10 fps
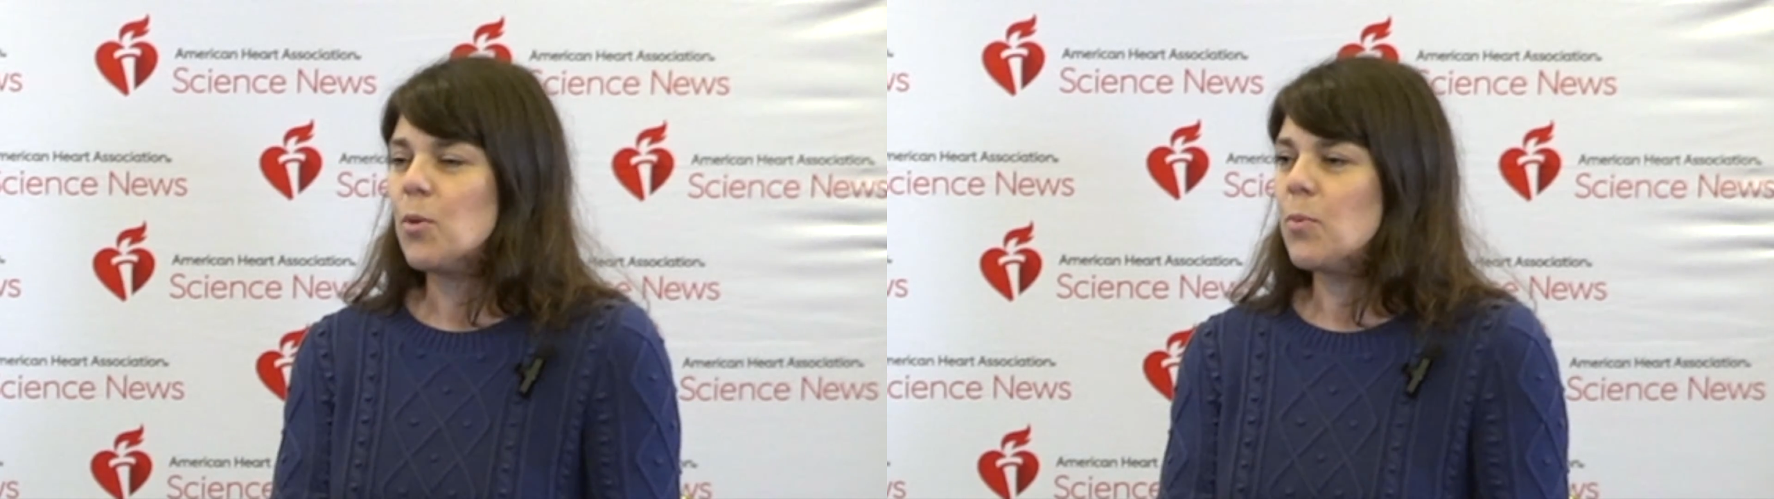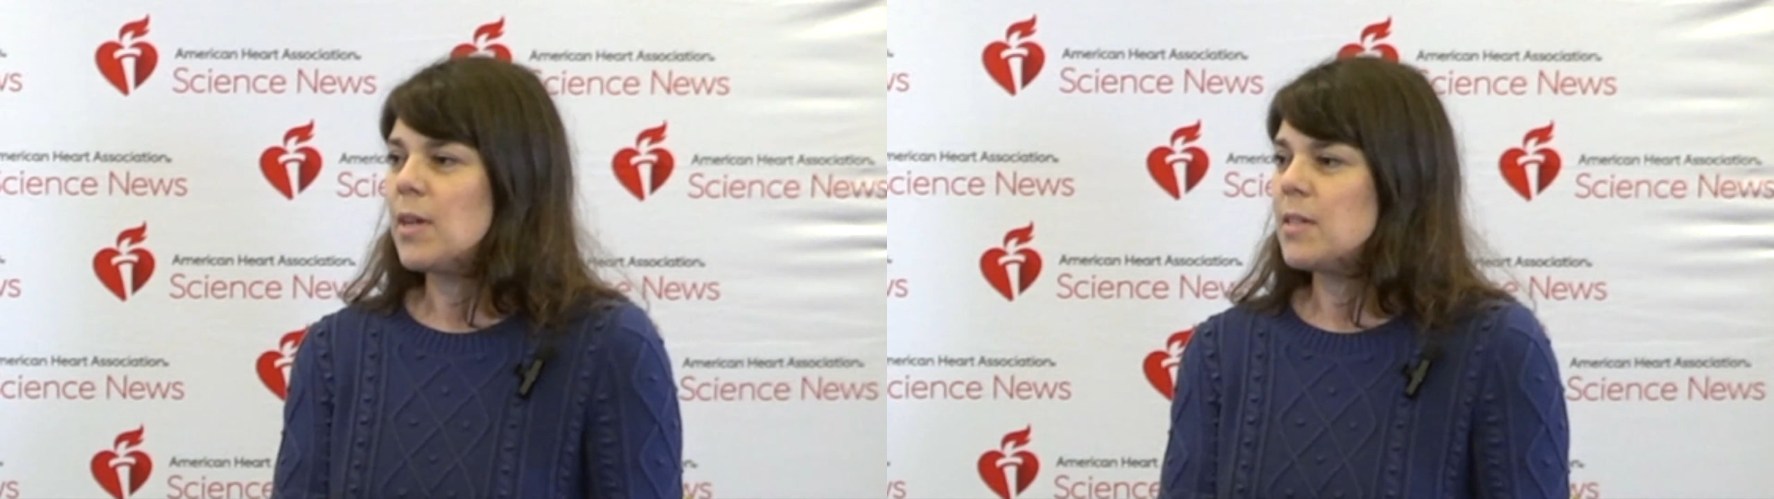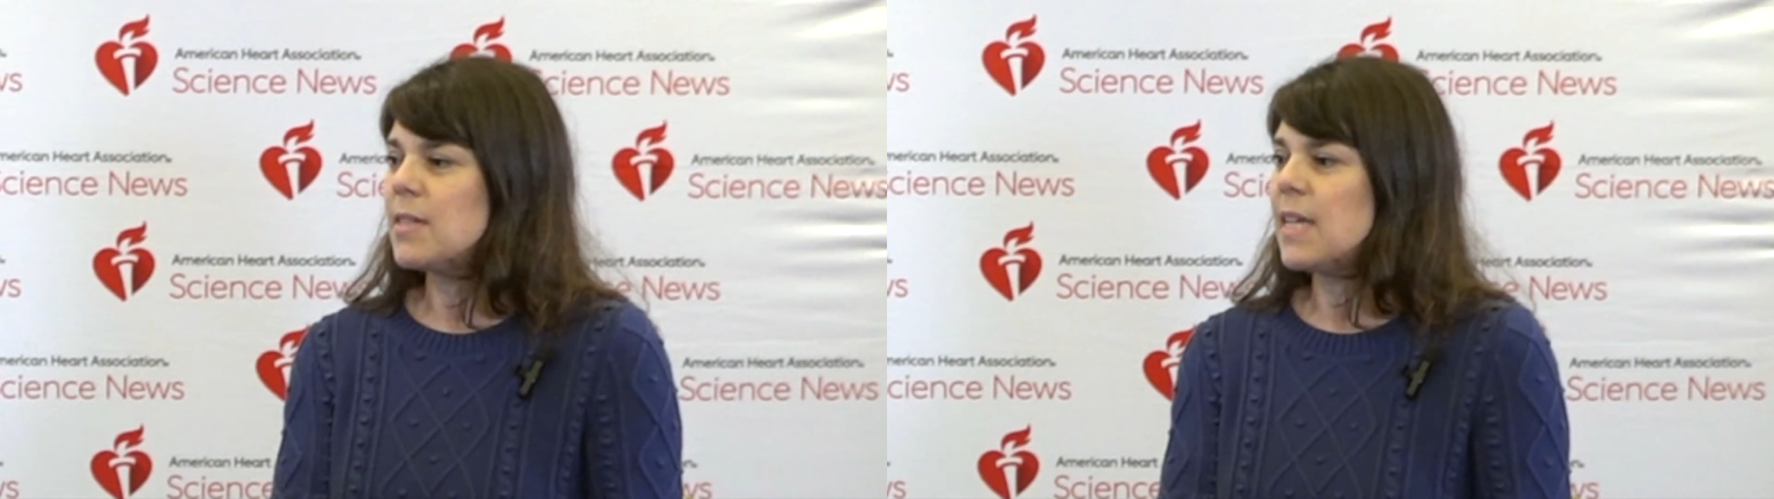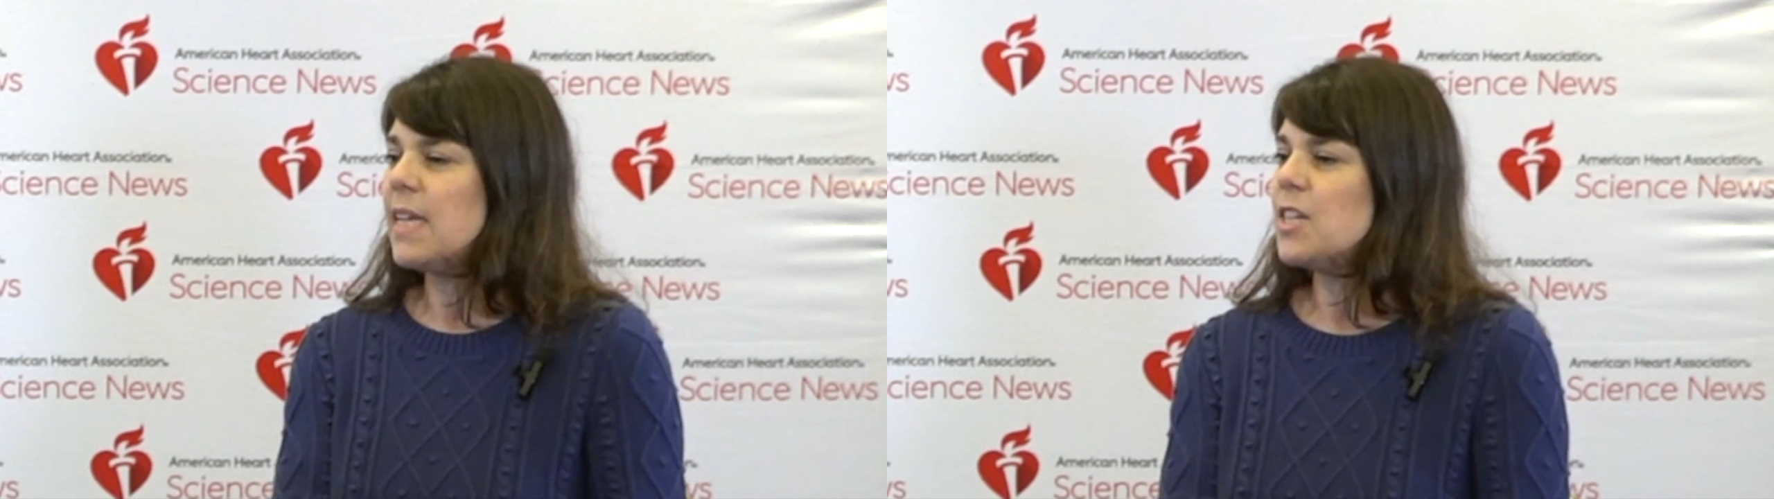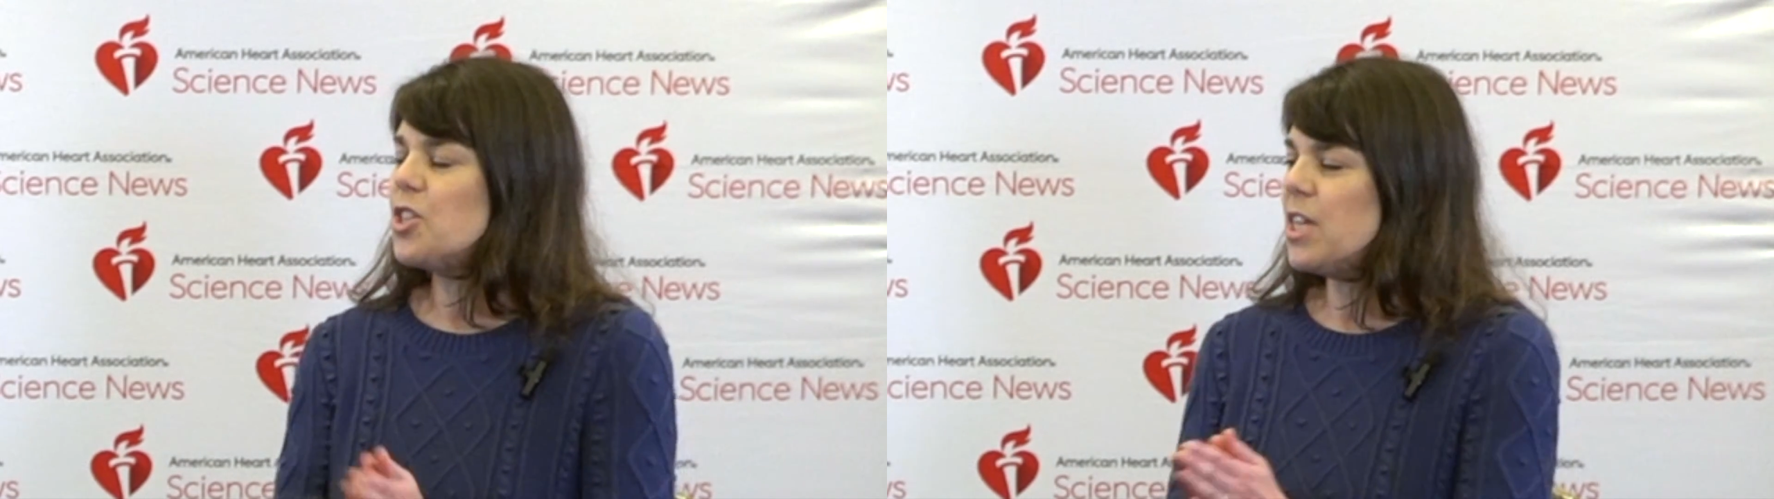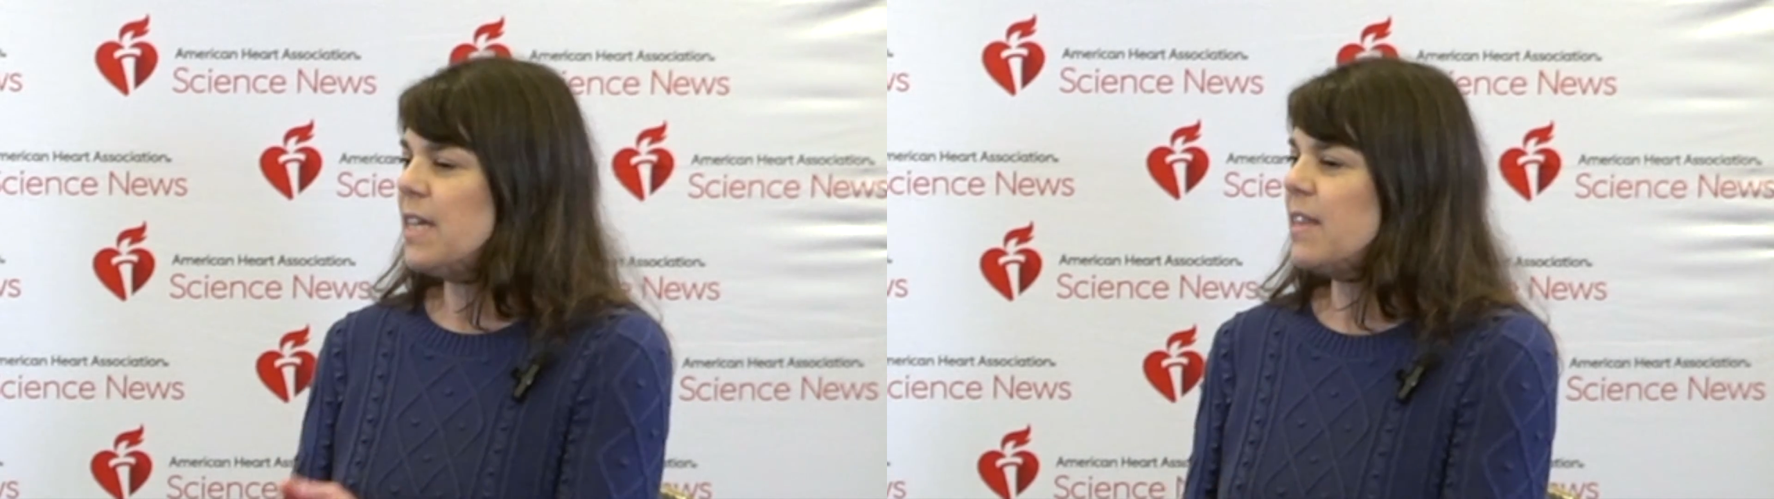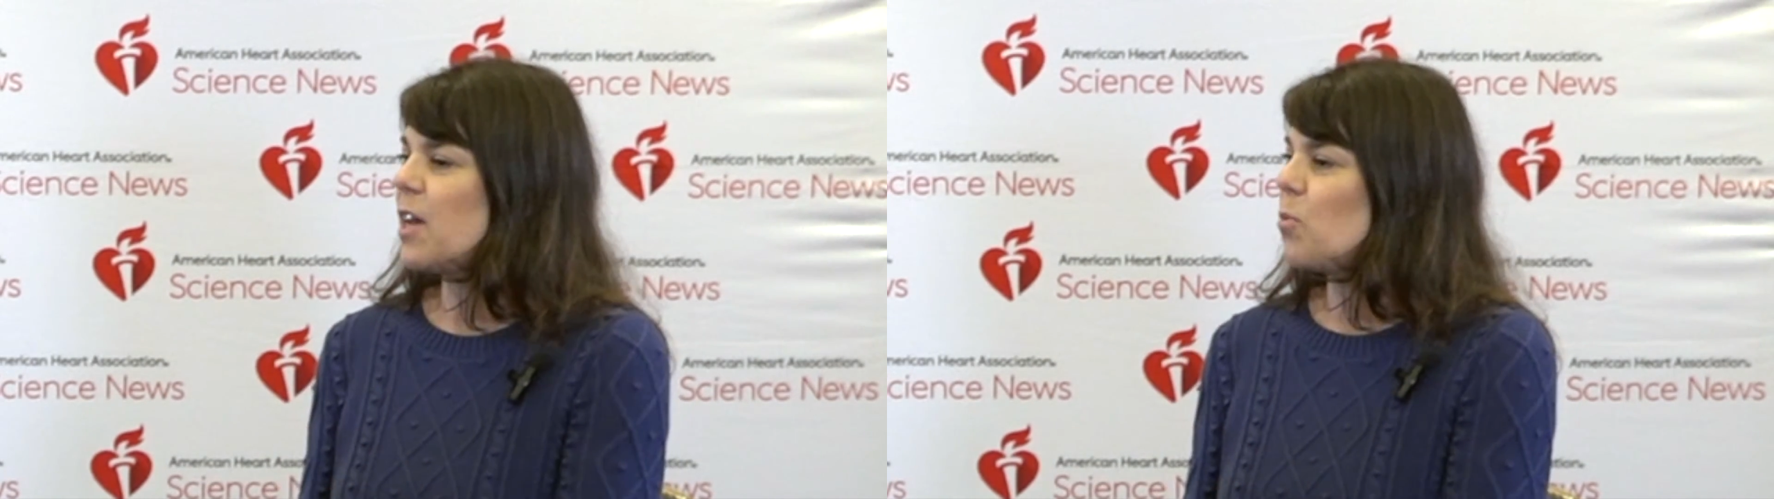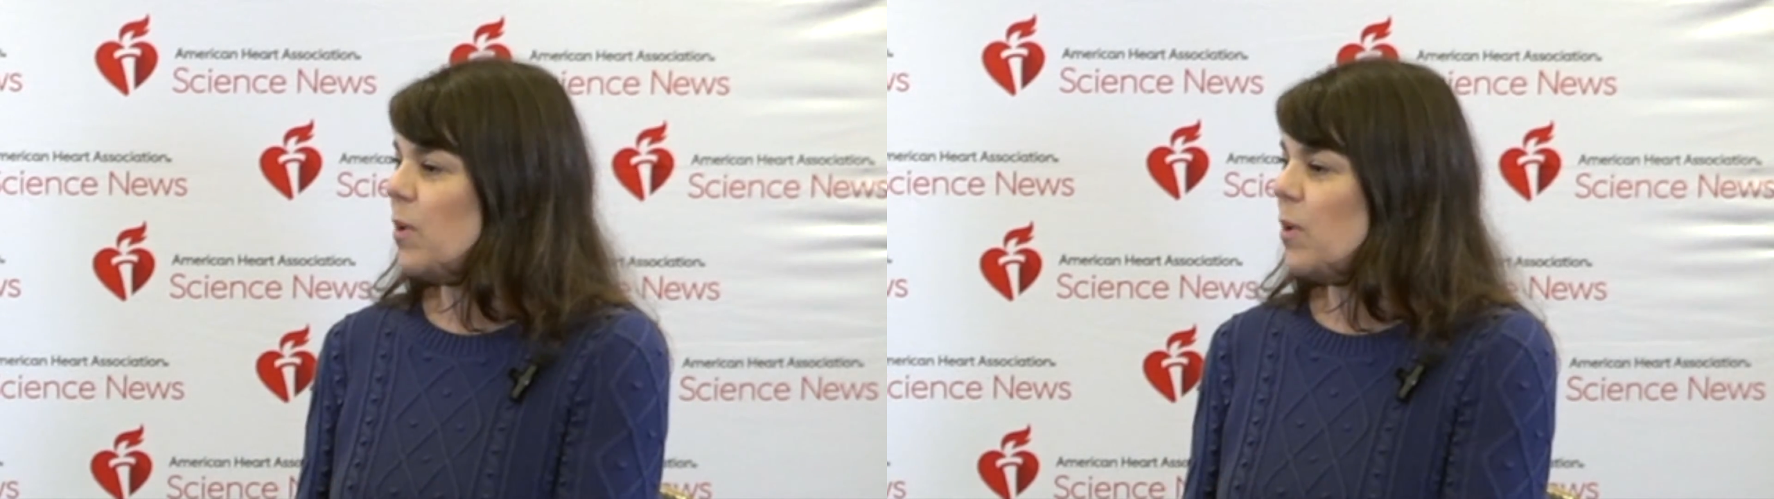was in a gene that